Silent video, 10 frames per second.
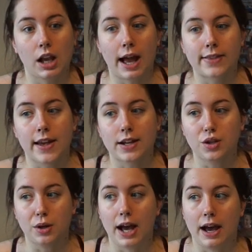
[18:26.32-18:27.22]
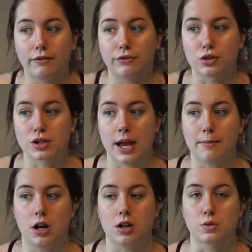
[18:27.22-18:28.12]
and then you have your
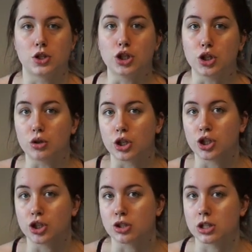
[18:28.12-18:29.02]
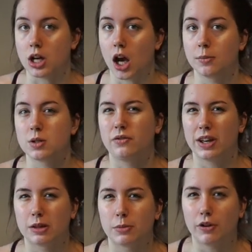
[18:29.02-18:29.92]
seminars, which you can choose the time to
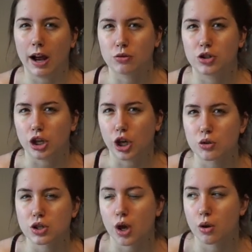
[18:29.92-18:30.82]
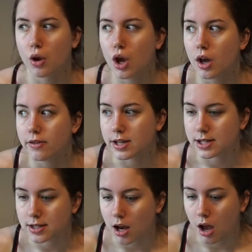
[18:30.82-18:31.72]
fit them around you. So
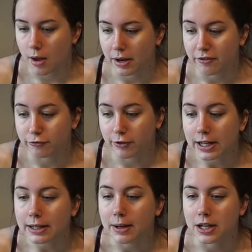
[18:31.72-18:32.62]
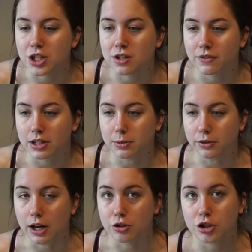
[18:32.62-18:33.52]
this term I've really managed to fit them
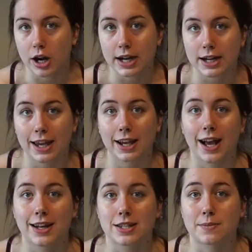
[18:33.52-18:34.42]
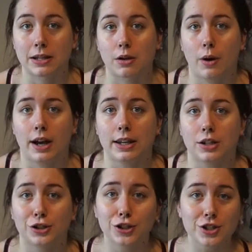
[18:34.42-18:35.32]
around training, and it's been quite
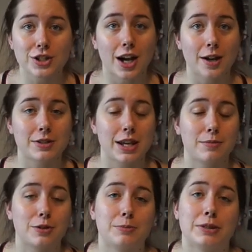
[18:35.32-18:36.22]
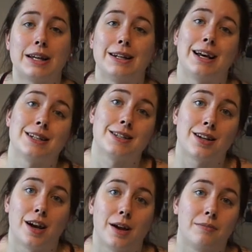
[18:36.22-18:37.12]
a good timetable. But then last
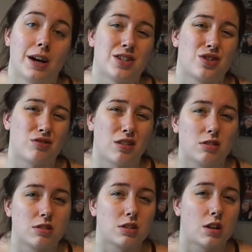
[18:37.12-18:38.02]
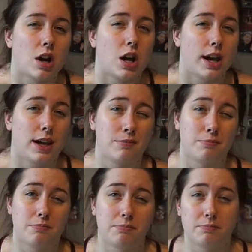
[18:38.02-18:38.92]
term I struggled in